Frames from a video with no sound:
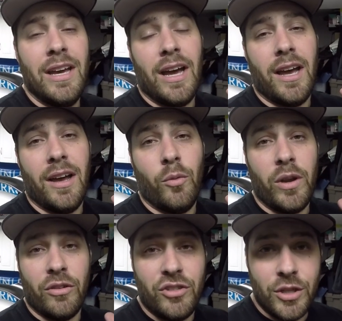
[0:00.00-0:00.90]
Uh,
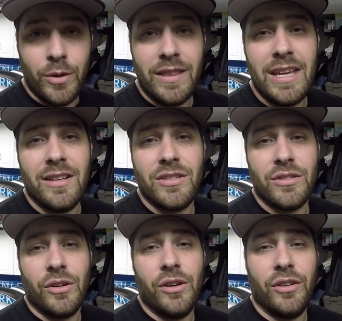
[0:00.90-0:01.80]
we are doing the
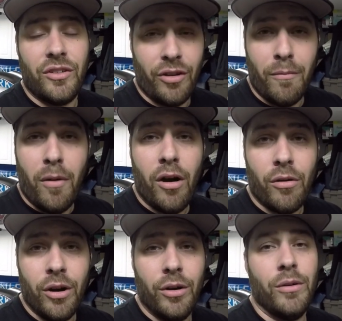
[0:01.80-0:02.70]
install
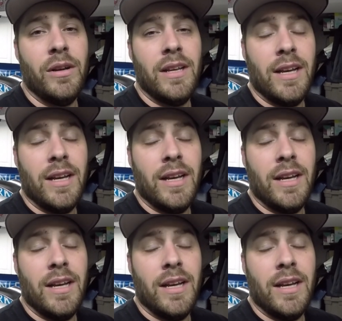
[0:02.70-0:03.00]
tomorrow.